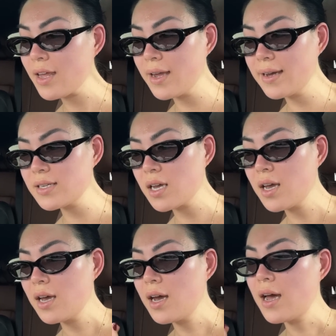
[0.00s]
And
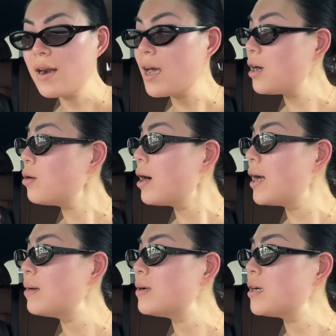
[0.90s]
now
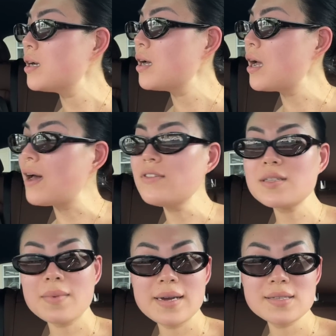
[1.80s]
have
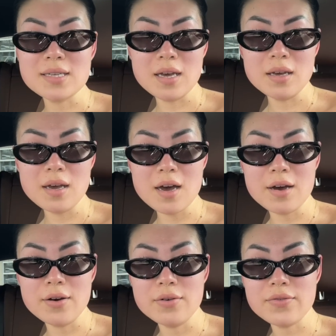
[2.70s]
this mindset of